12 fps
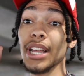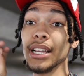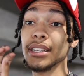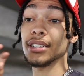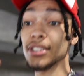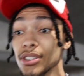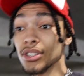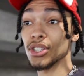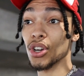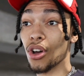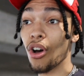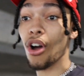like
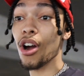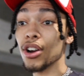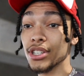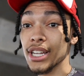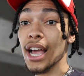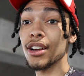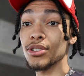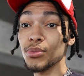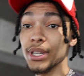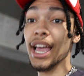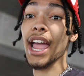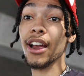the car sounds
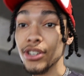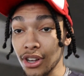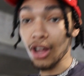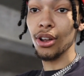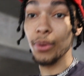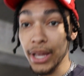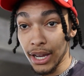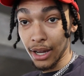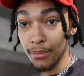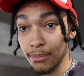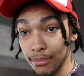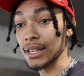when the air's all the way
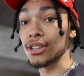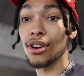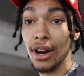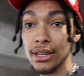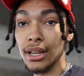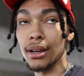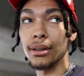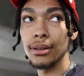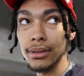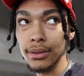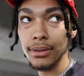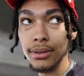up and the car's like,
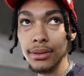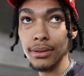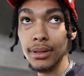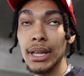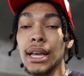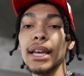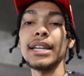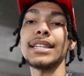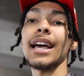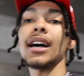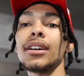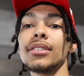it
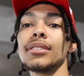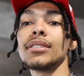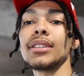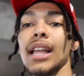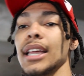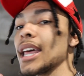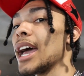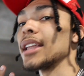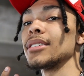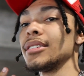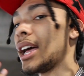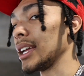sounds like
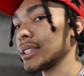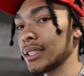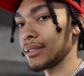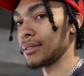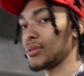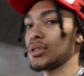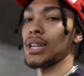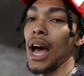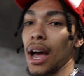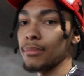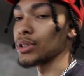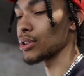that, like
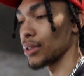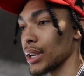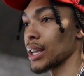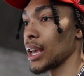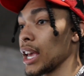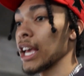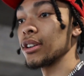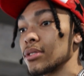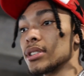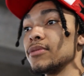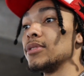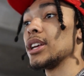×3. It
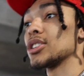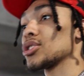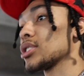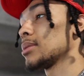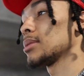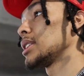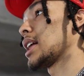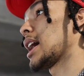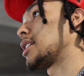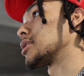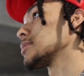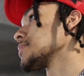was extremely
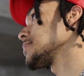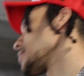loud.